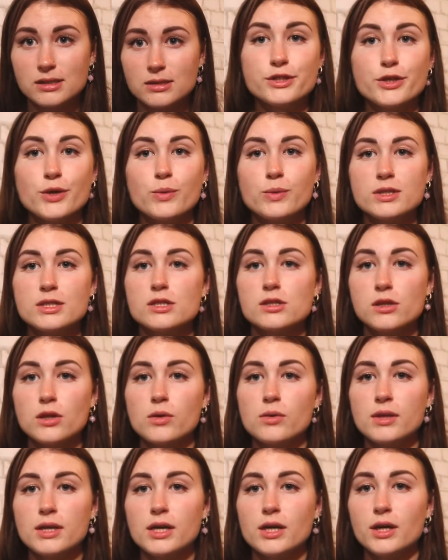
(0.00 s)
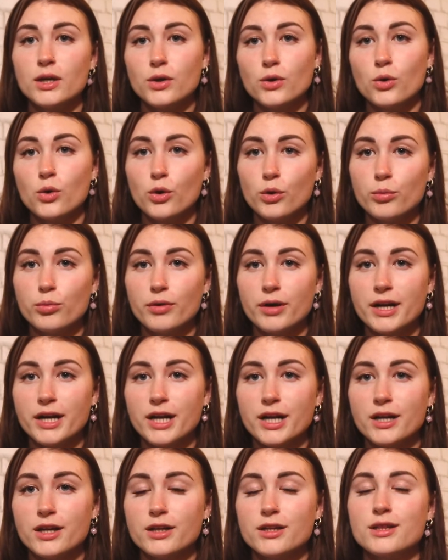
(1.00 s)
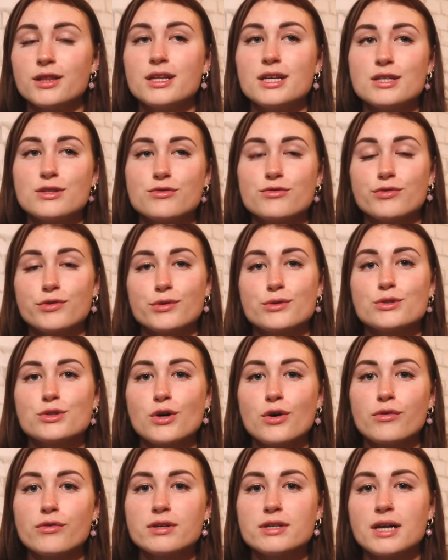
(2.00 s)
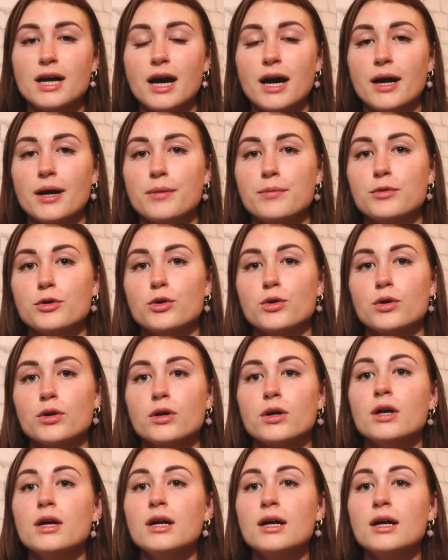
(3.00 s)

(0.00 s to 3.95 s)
So with slowly incorporating these foods over time, you're